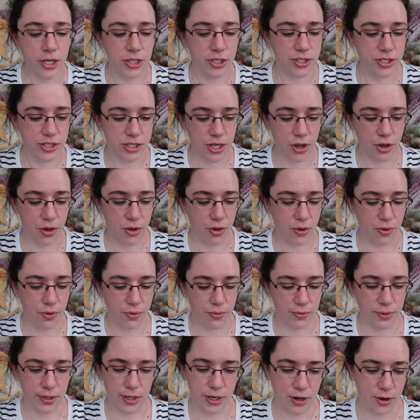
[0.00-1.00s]

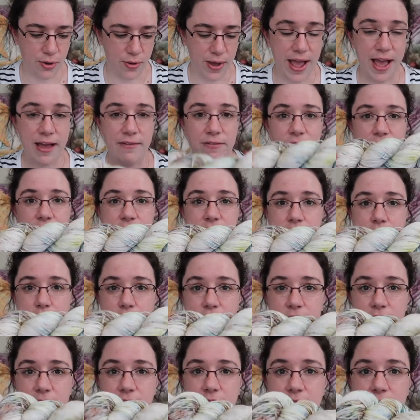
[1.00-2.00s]
So, you know, having
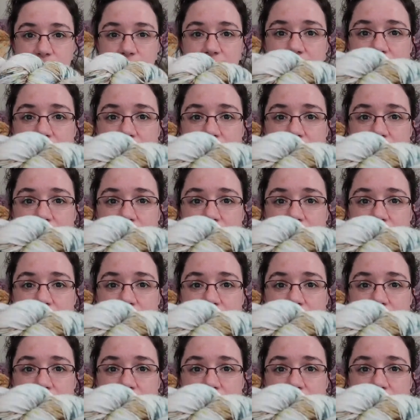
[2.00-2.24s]
something